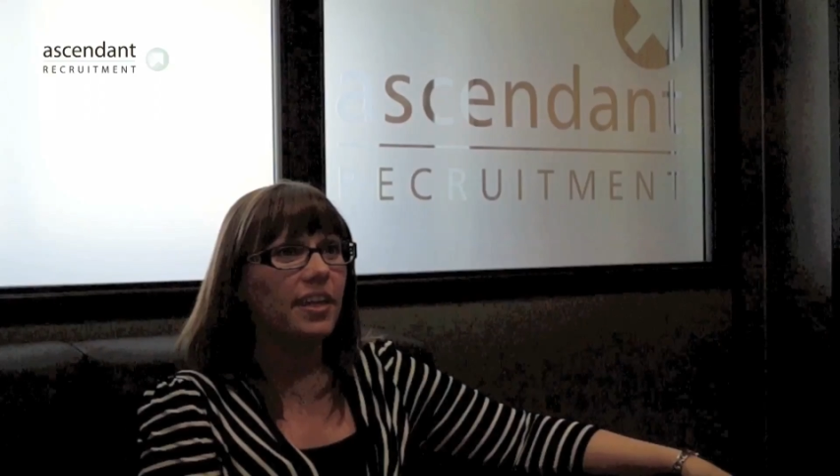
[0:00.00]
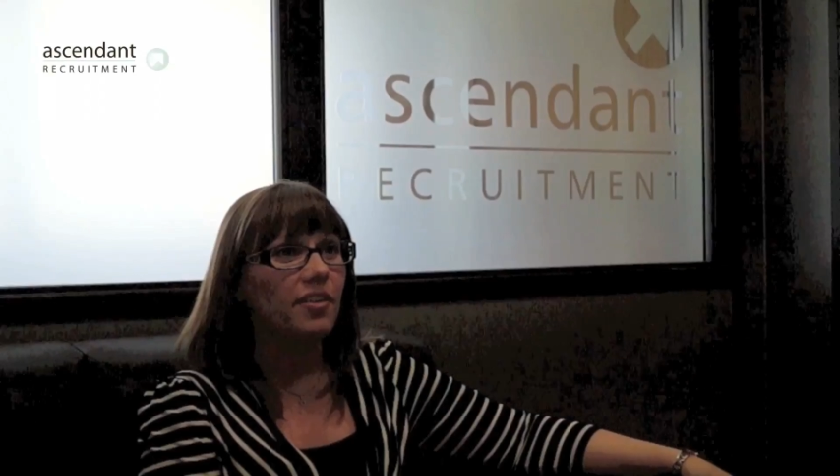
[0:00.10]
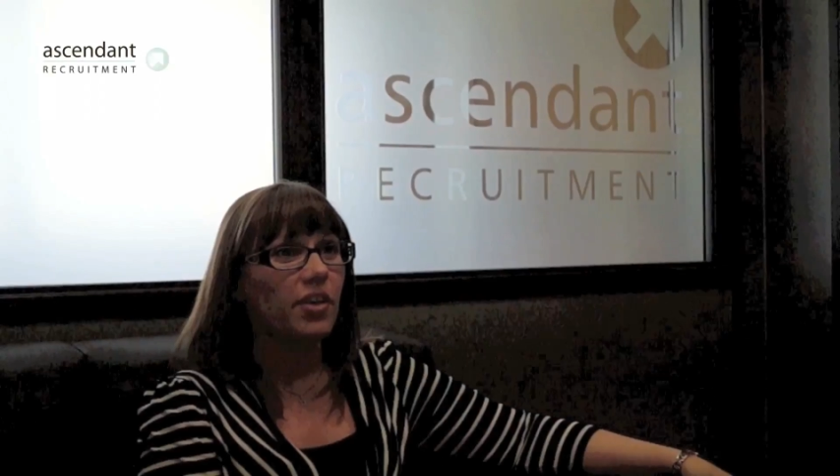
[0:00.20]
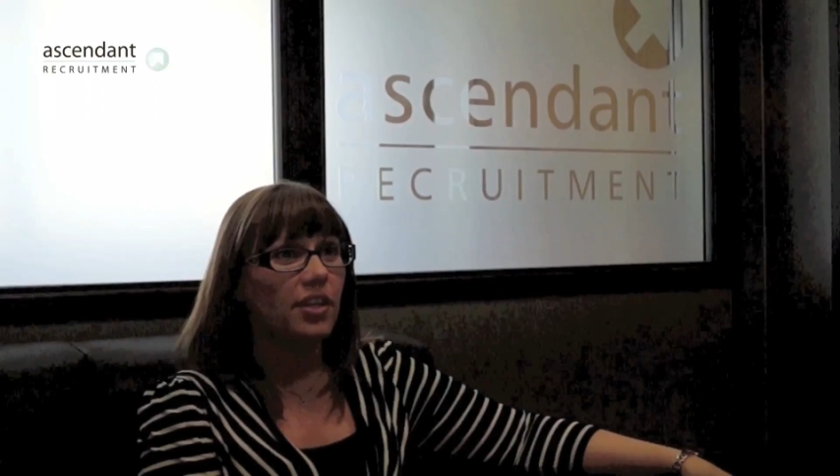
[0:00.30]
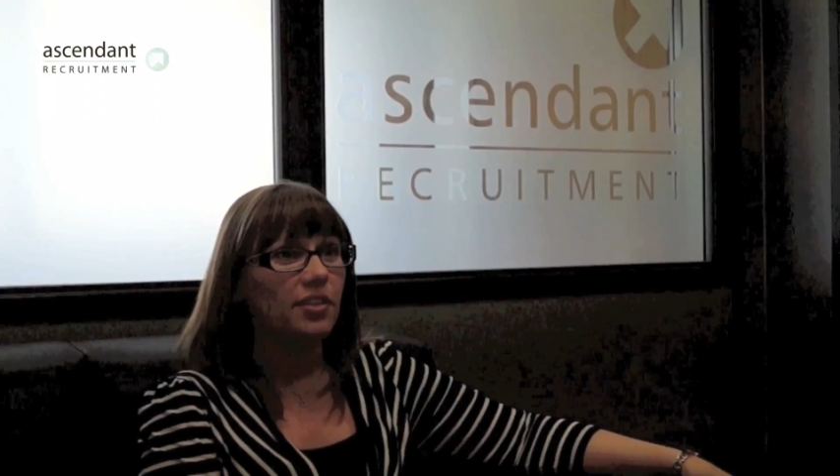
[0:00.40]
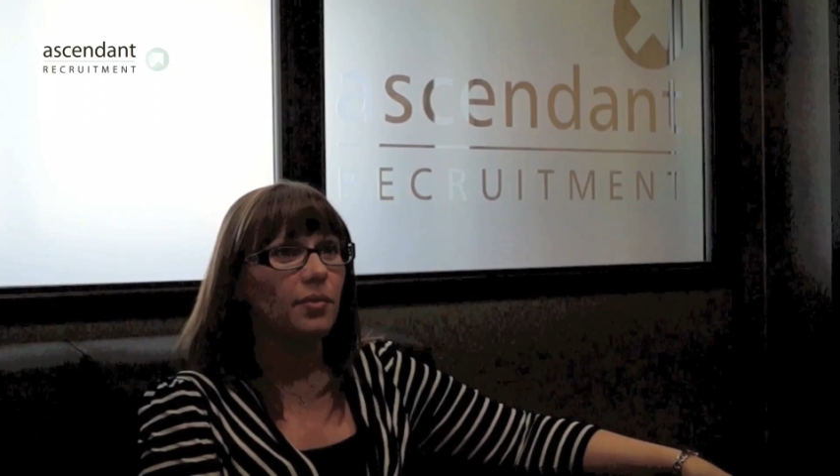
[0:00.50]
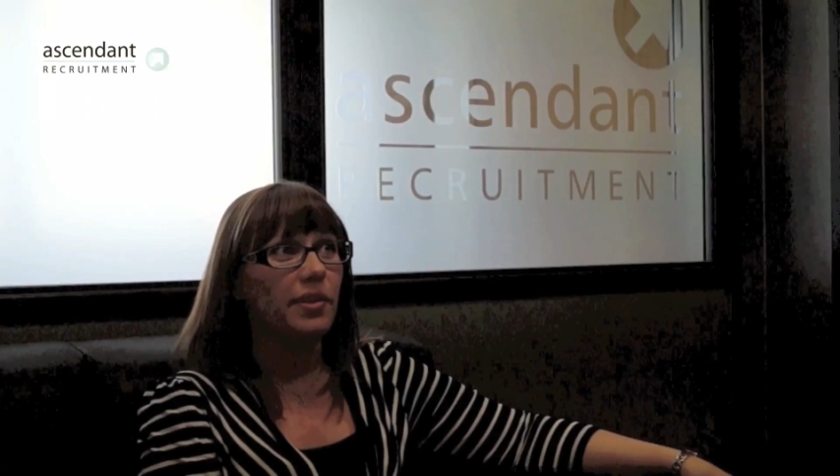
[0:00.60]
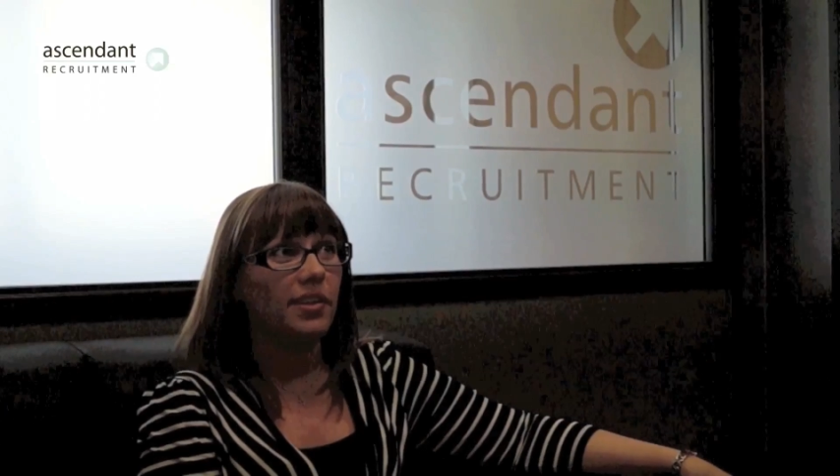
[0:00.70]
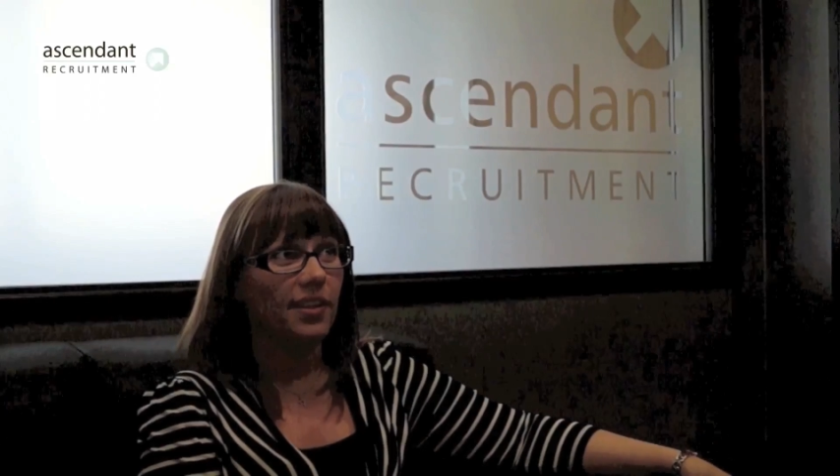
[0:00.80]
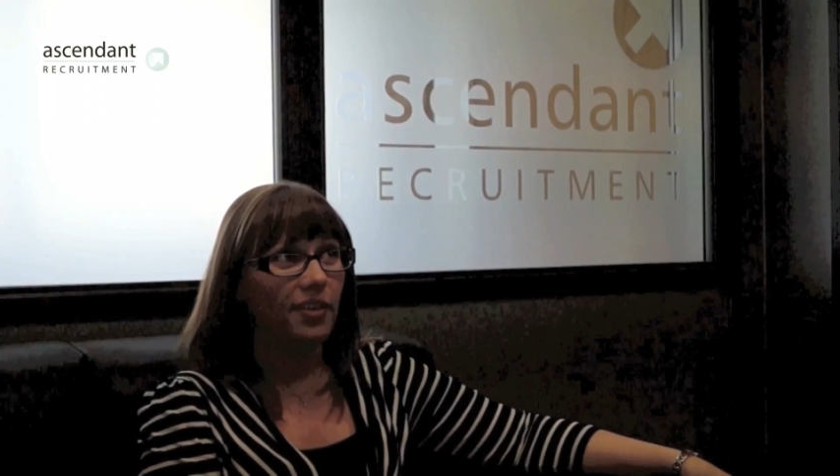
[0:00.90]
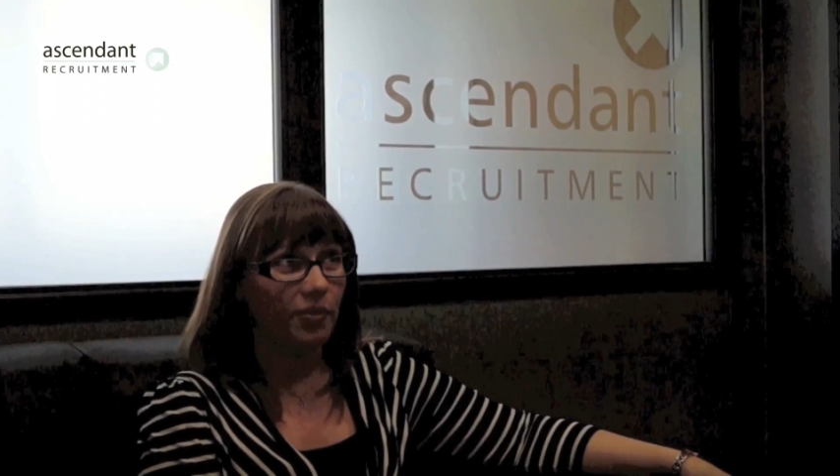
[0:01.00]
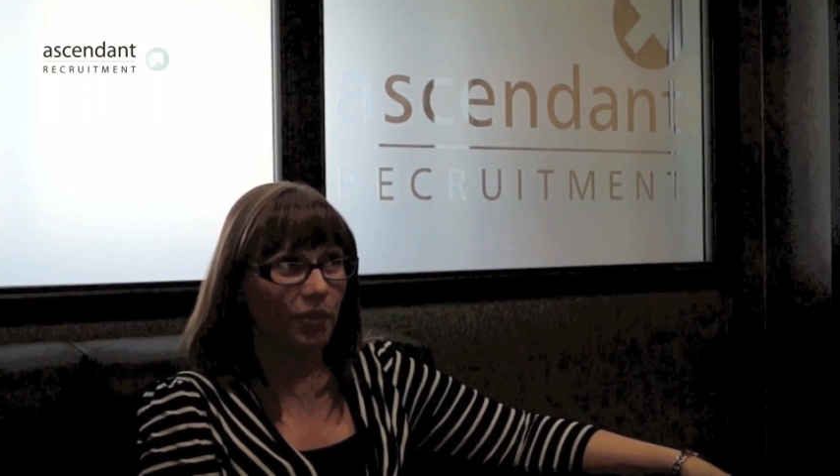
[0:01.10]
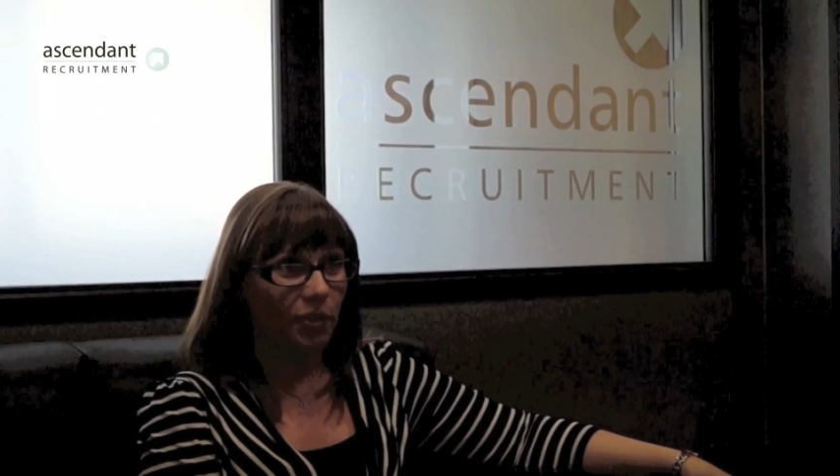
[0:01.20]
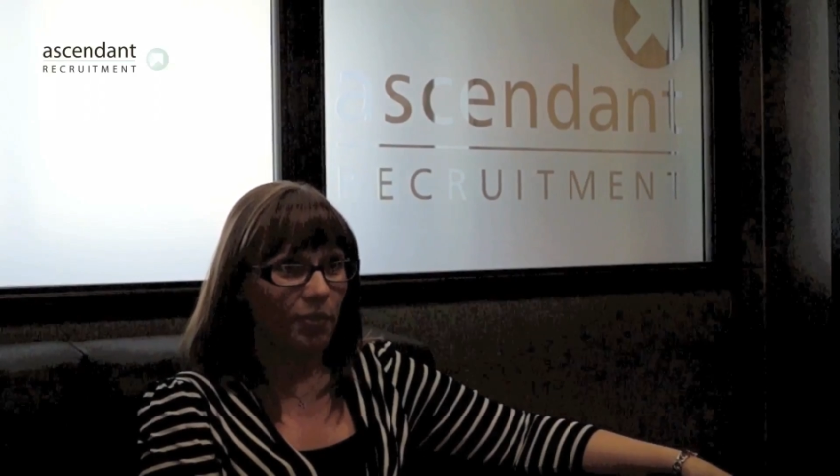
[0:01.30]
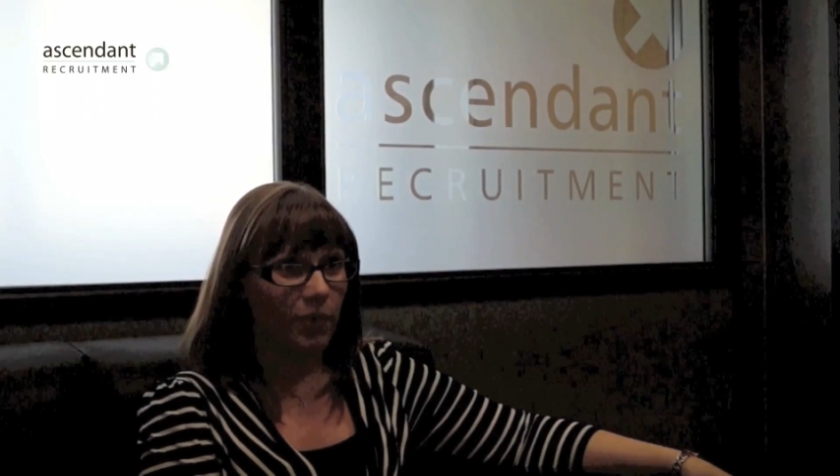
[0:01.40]
They register with Ascendant
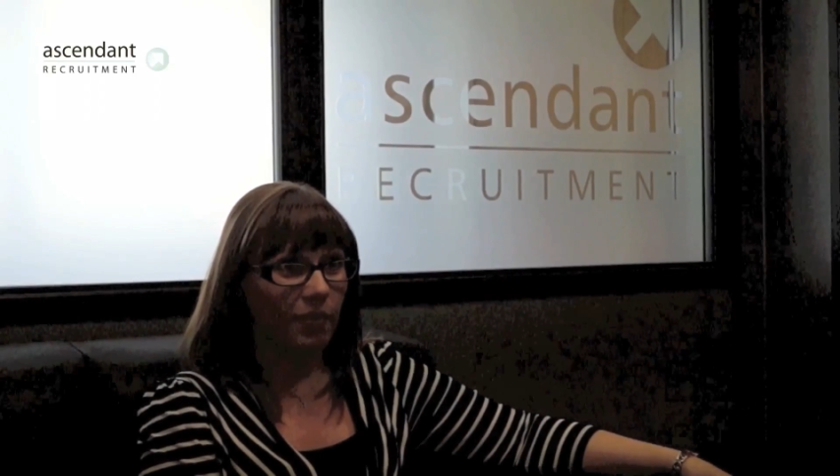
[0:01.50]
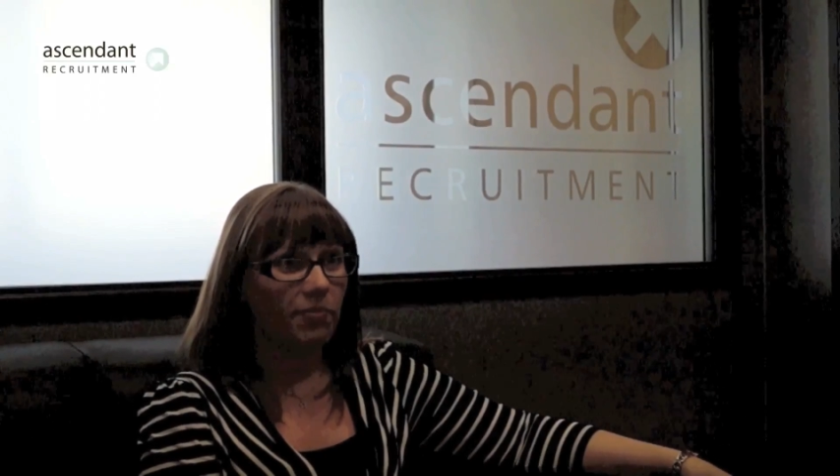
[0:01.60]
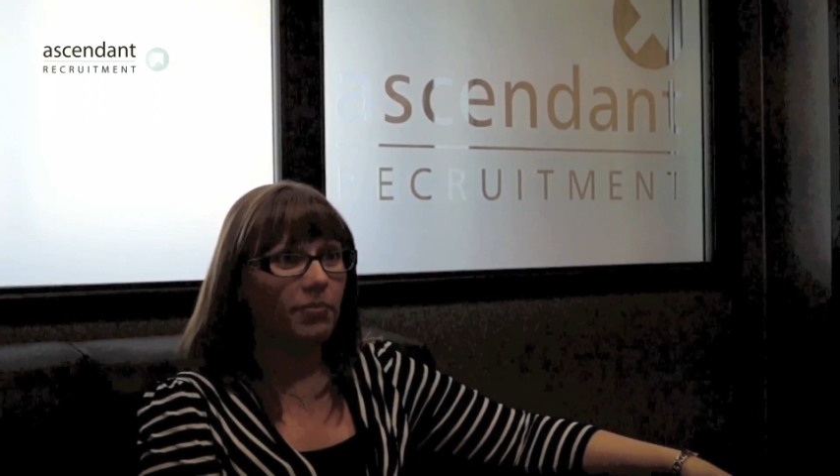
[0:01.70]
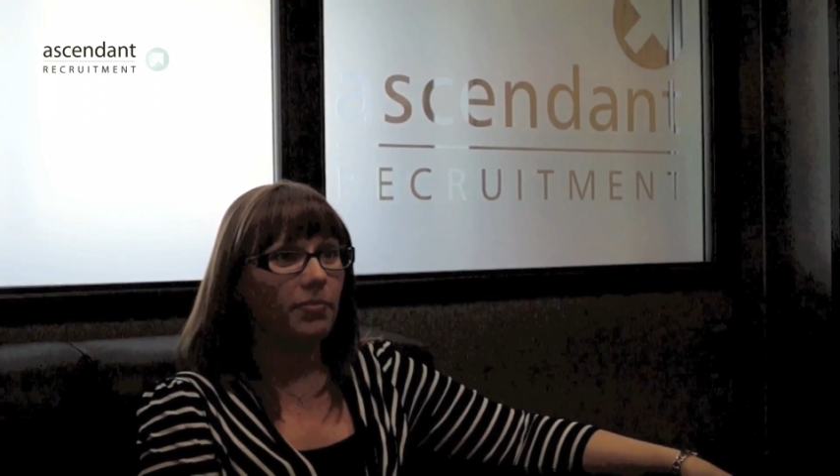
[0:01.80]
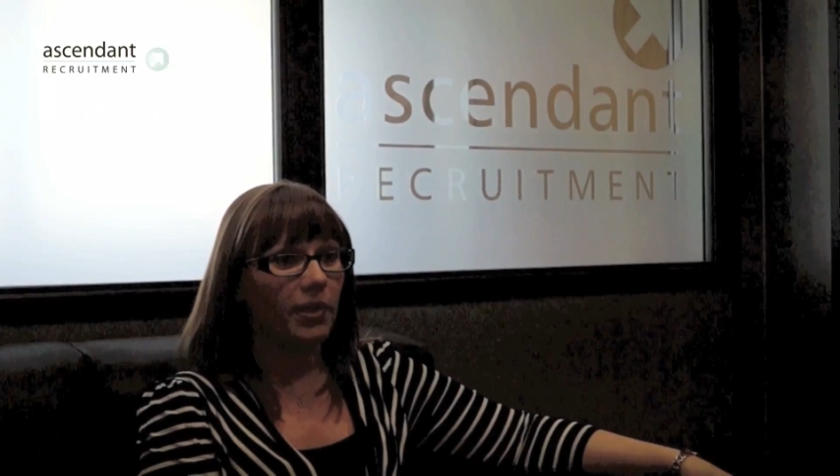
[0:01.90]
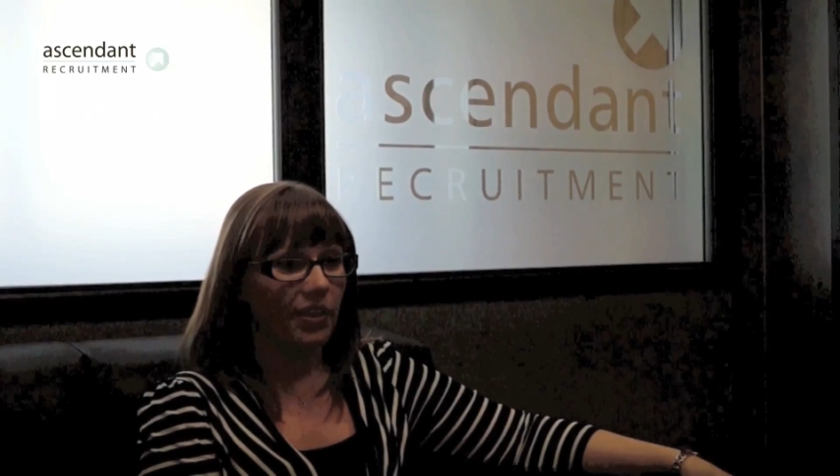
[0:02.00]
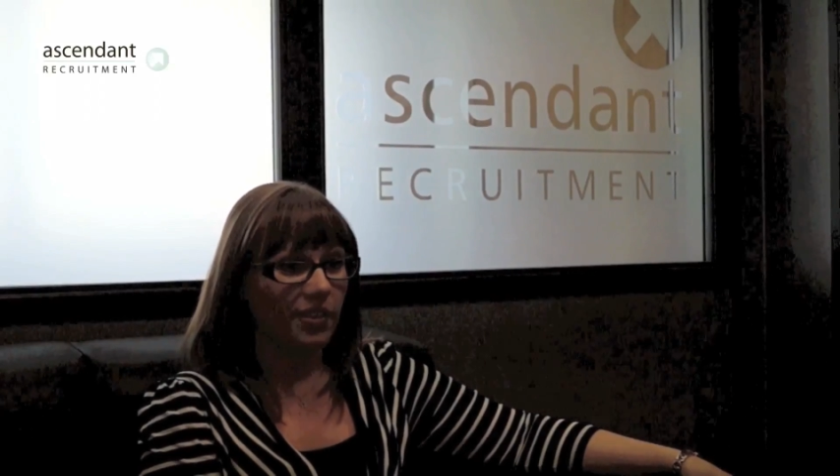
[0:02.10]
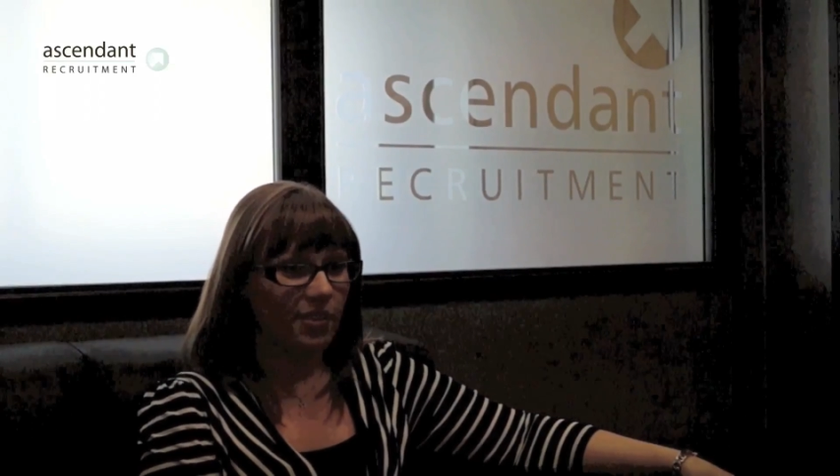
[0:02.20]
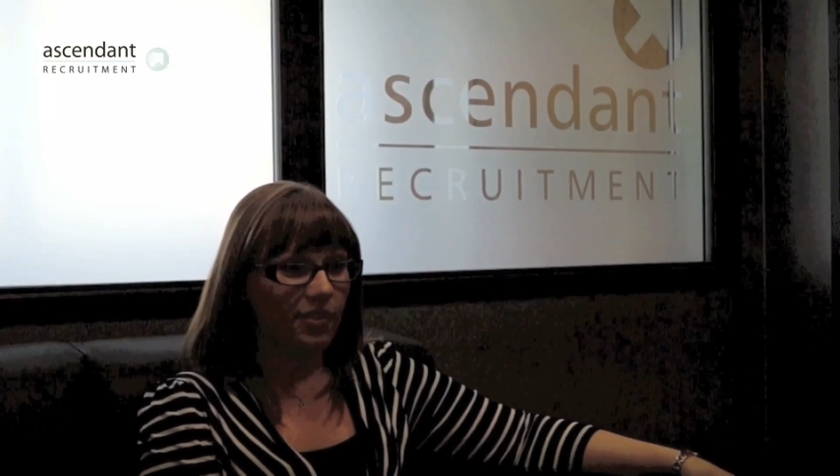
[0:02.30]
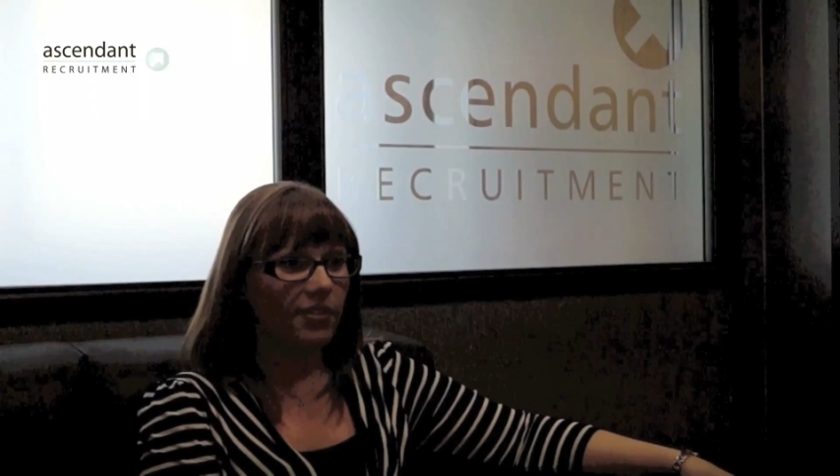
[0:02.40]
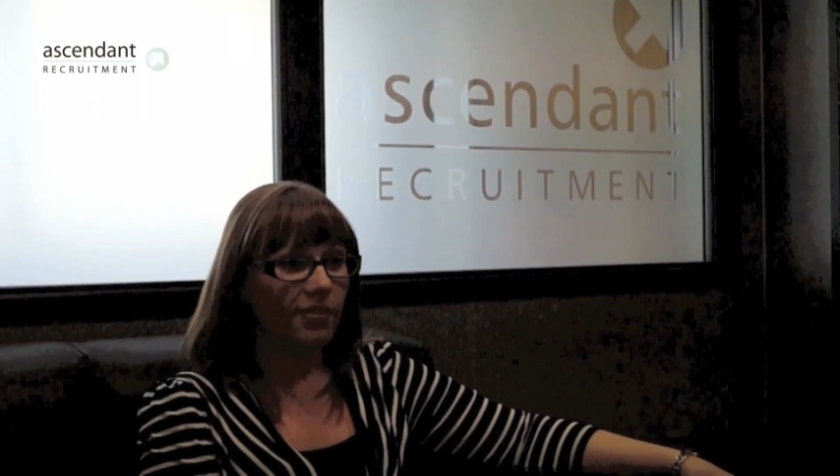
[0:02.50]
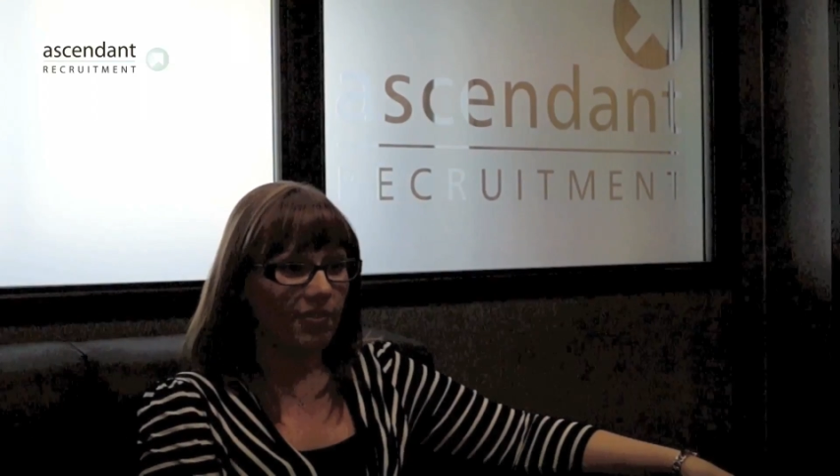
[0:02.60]
Recruitment because,